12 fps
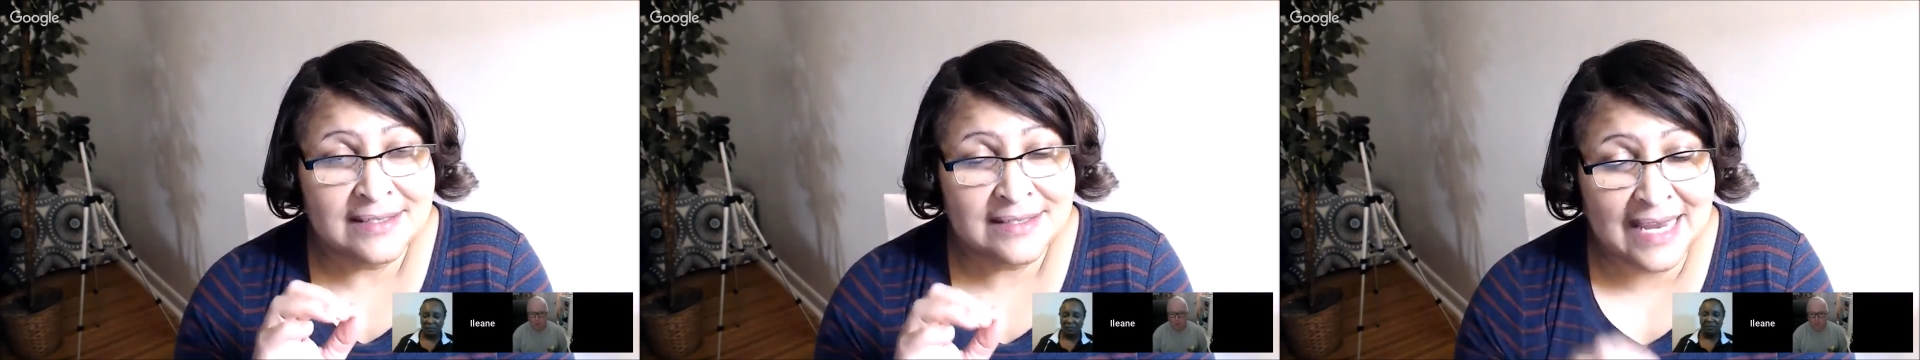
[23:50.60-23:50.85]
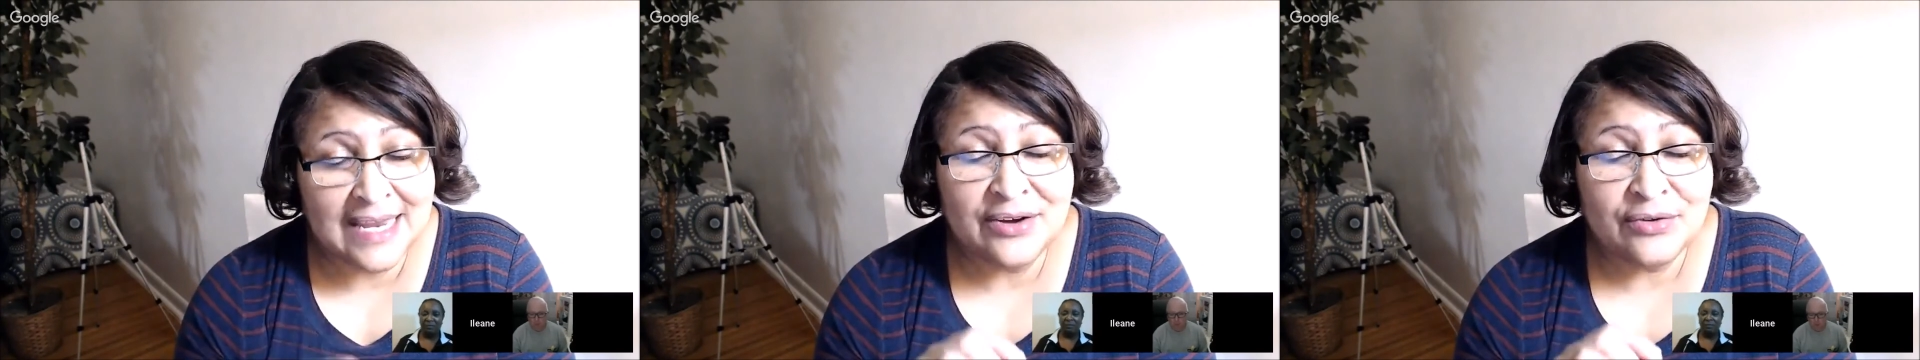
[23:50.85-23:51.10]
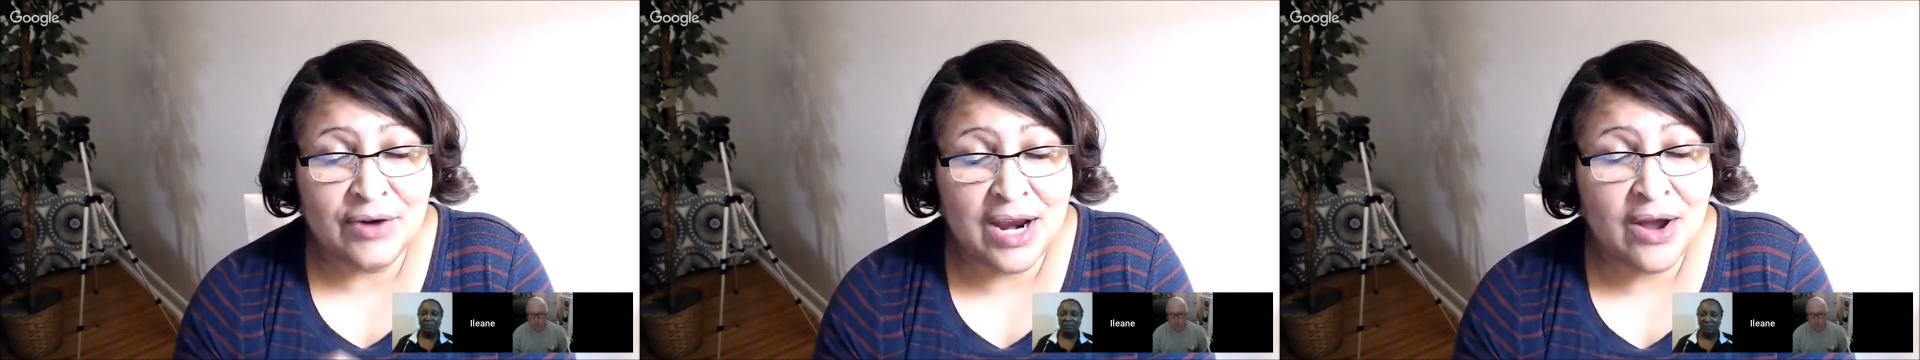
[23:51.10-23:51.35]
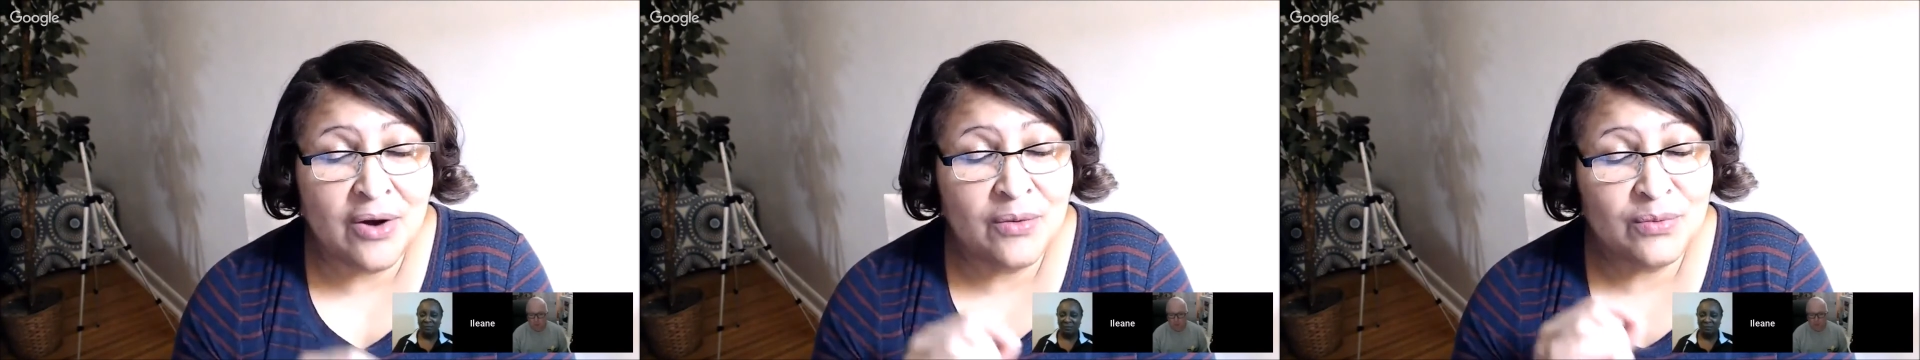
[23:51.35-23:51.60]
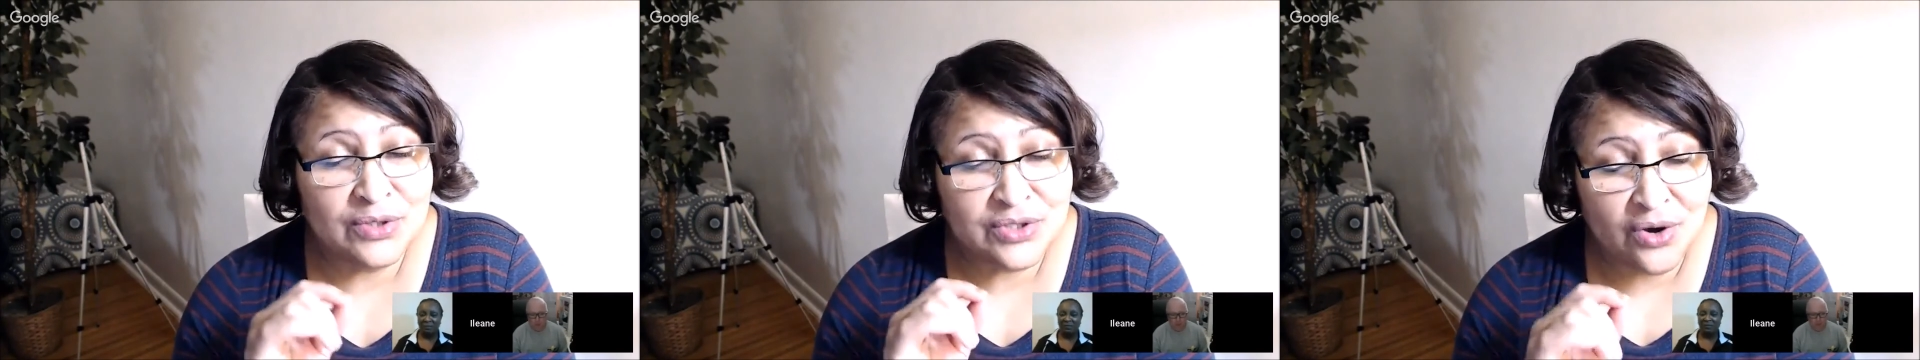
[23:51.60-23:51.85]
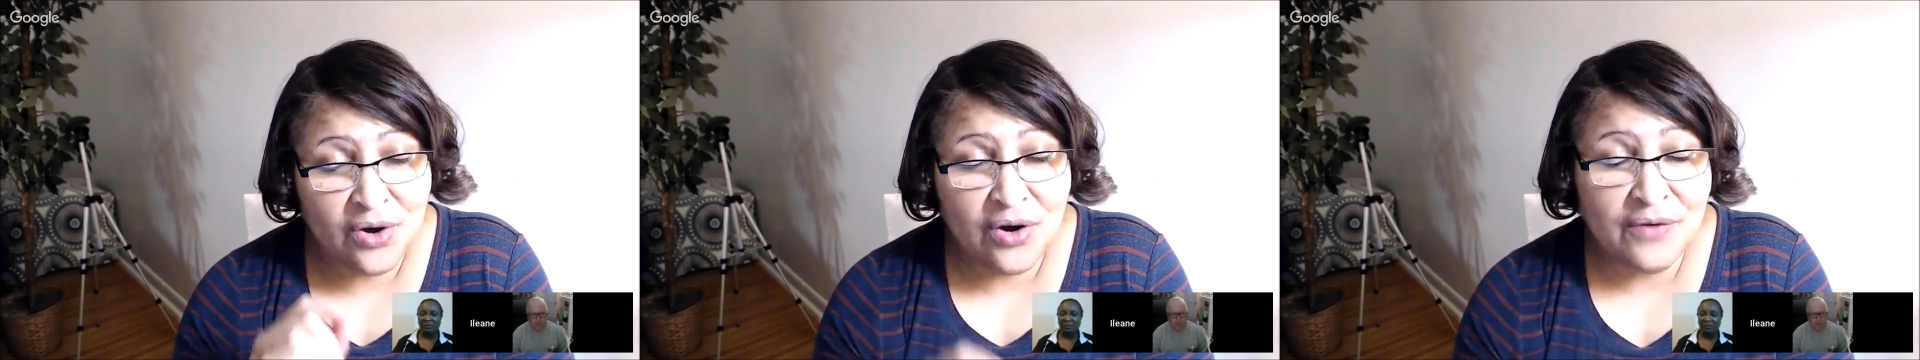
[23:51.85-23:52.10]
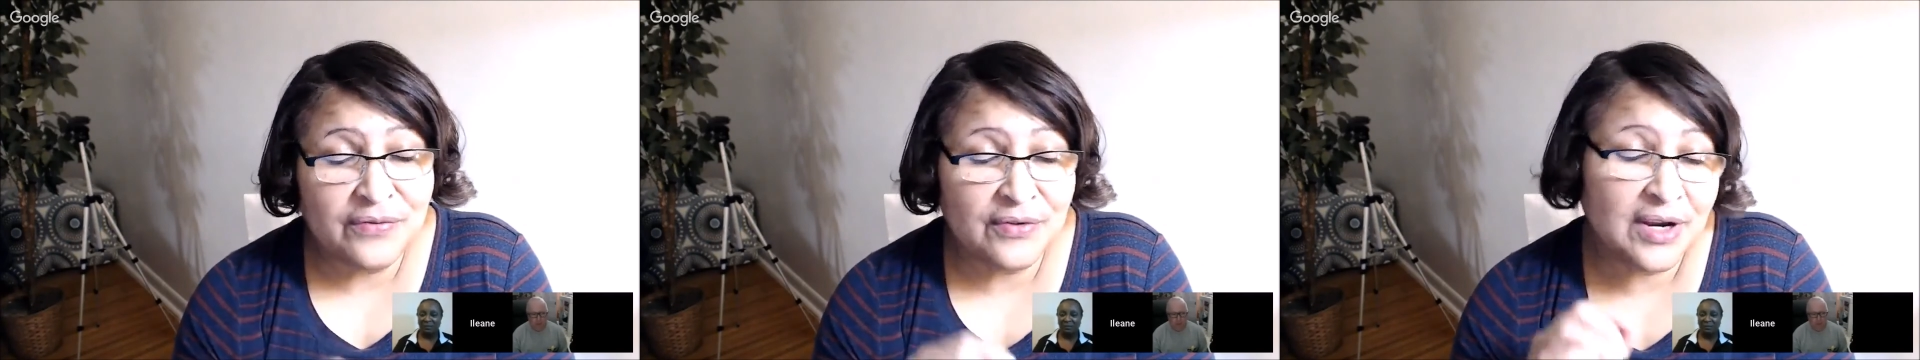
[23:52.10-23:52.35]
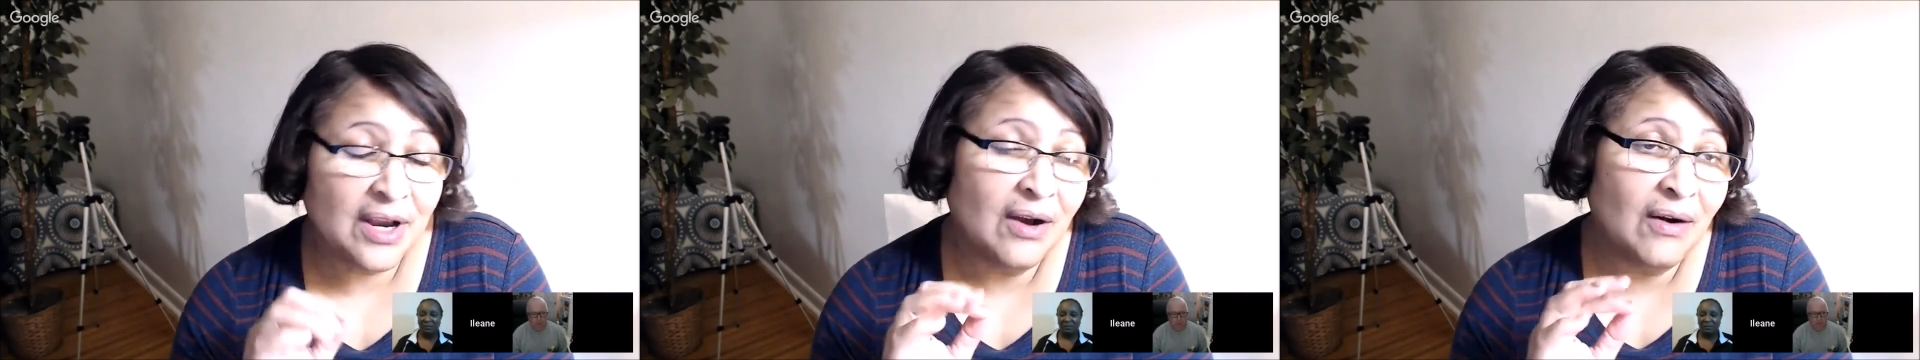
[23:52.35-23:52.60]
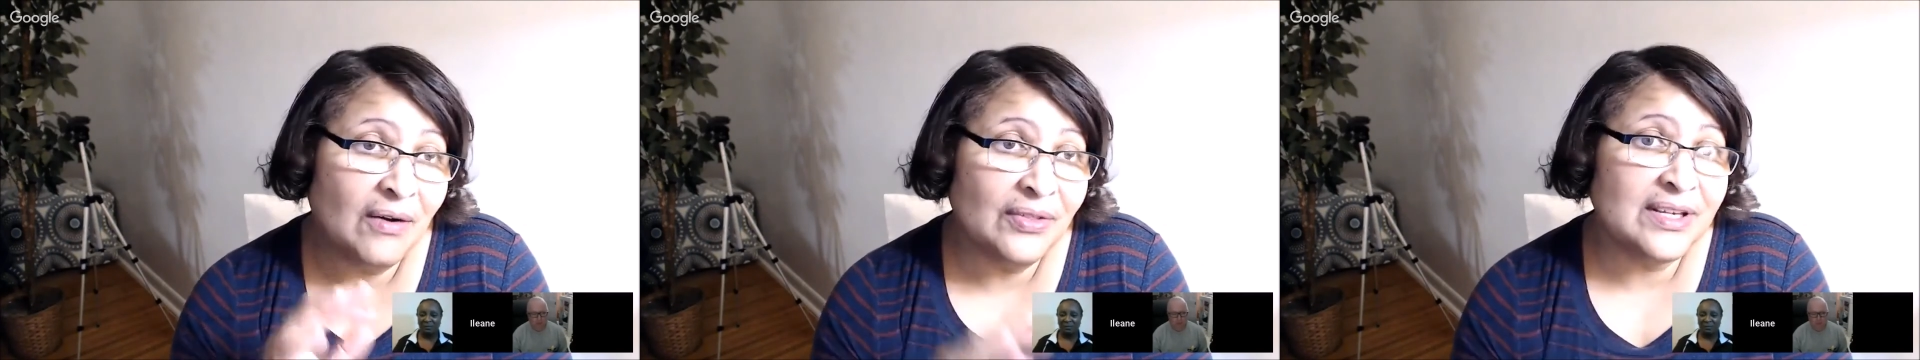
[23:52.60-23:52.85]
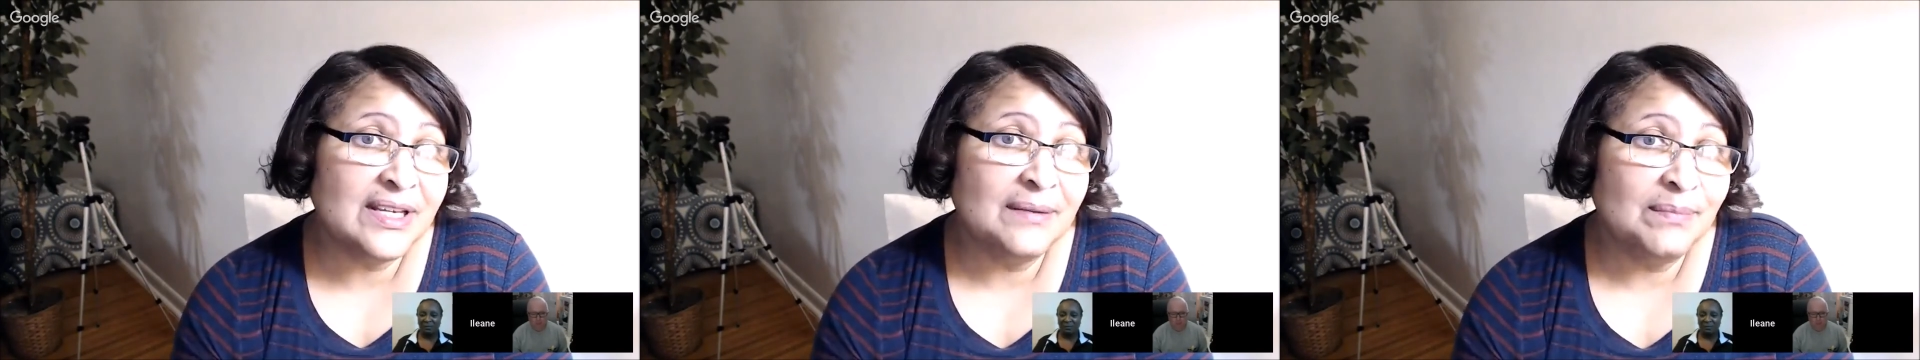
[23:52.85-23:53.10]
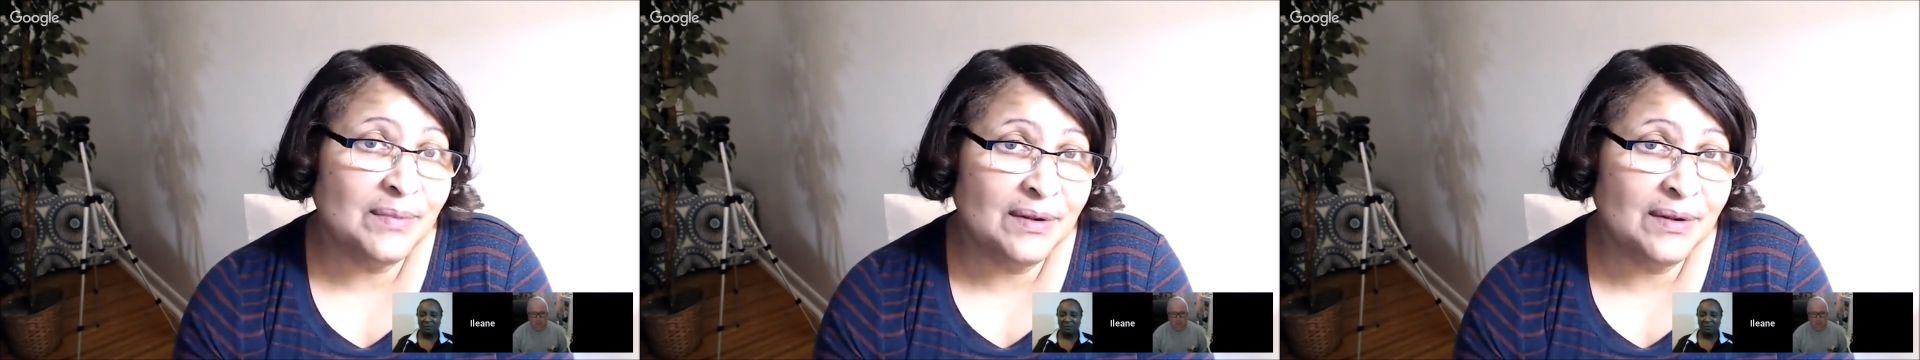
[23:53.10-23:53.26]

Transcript: SiteGround was offering all the